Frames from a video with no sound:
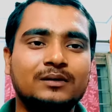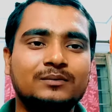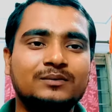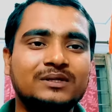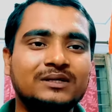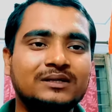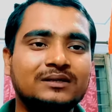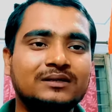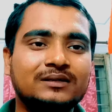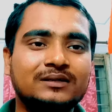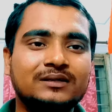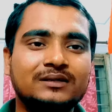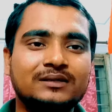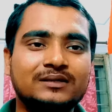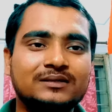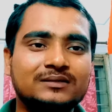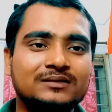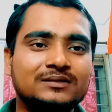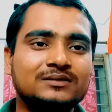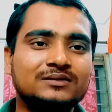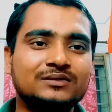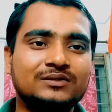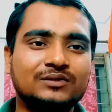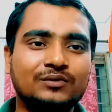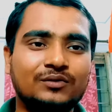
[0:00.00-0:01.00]
think this
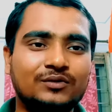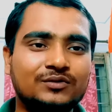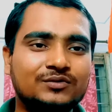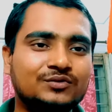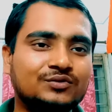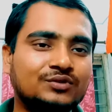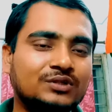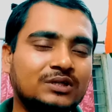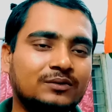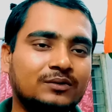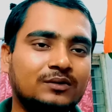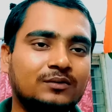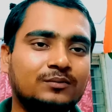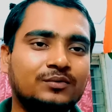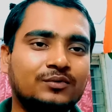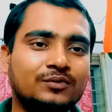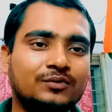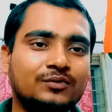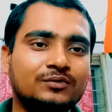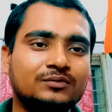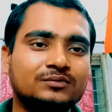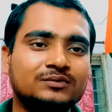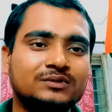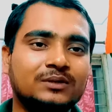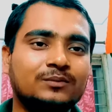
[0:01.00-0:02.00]
is not suitable
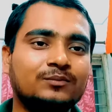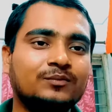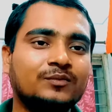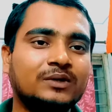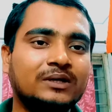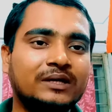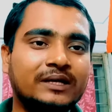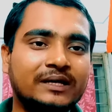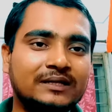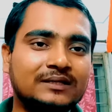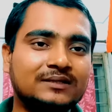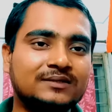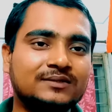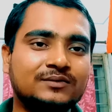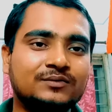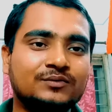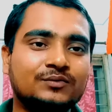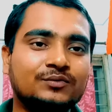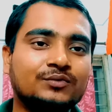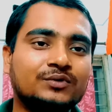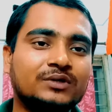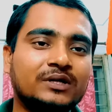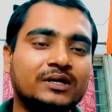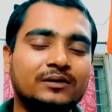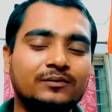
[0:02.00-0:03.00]
for someone else
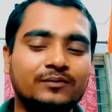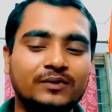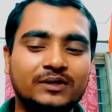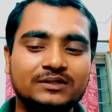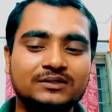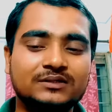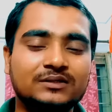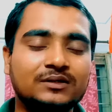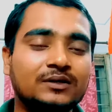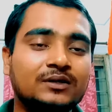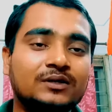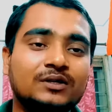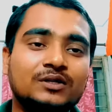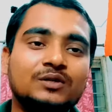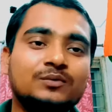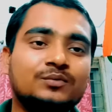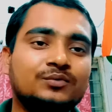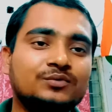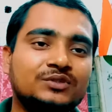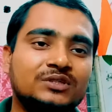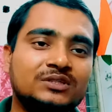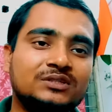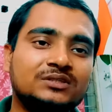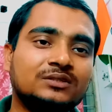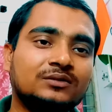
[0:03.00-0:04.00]
who can watch, if you
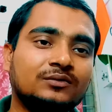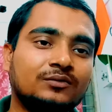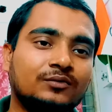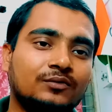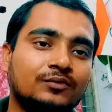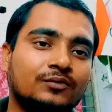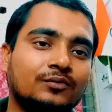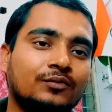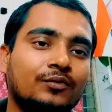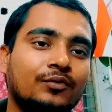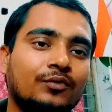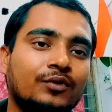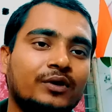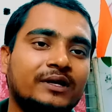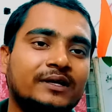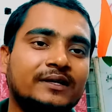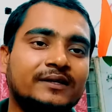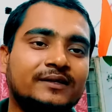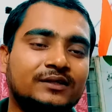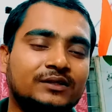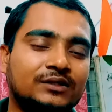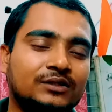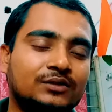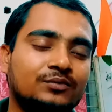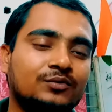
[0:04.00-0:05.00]
just go in the
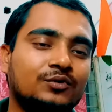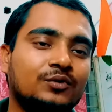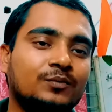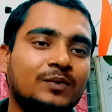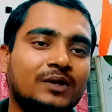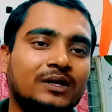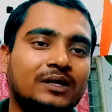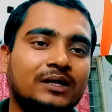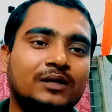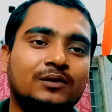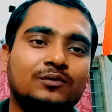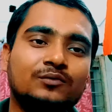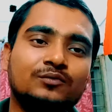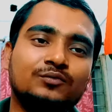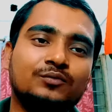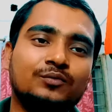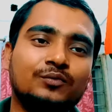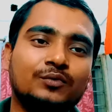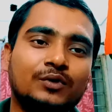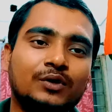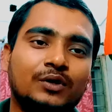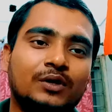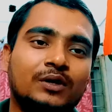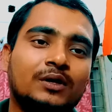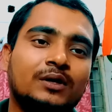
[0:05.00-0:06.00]
interview panel,
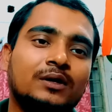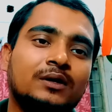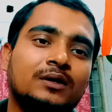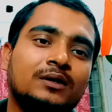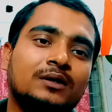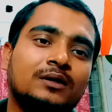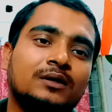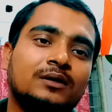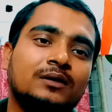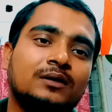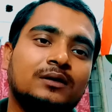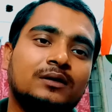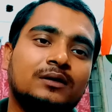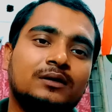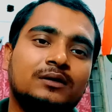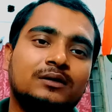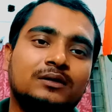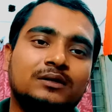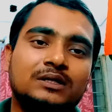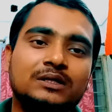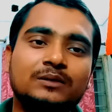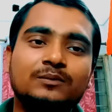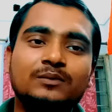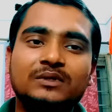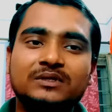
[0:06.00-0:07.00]

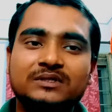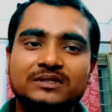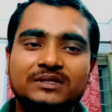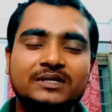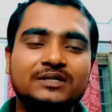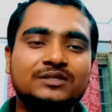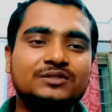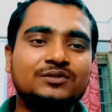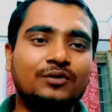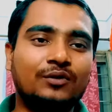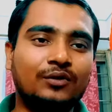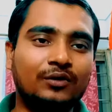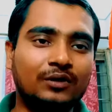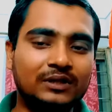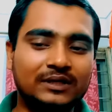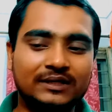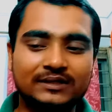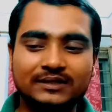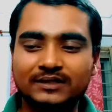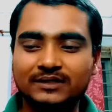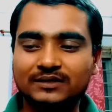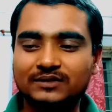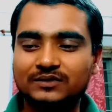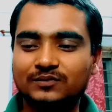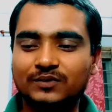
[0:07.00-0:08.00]
he will search all the
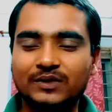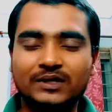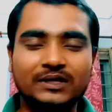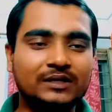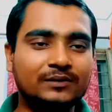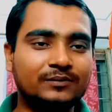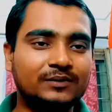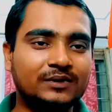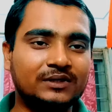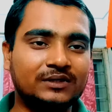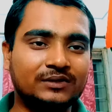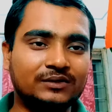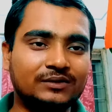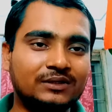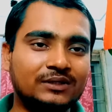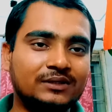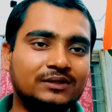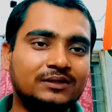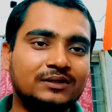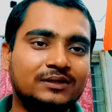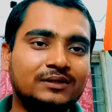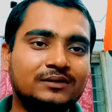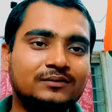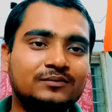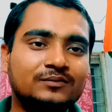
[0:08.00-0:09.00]
things whatever
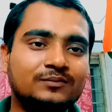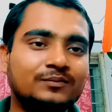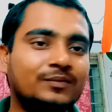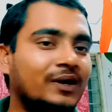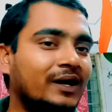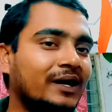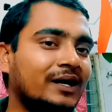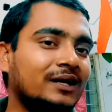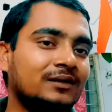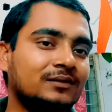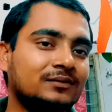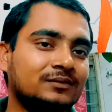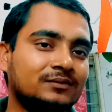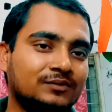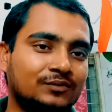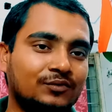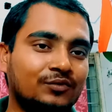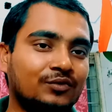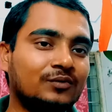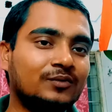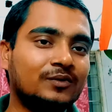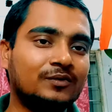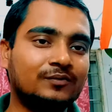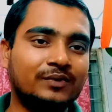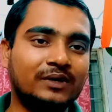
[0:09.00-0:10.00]
in the file,
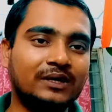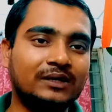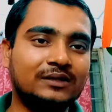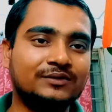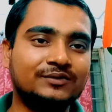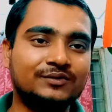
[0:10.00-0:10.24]
document file.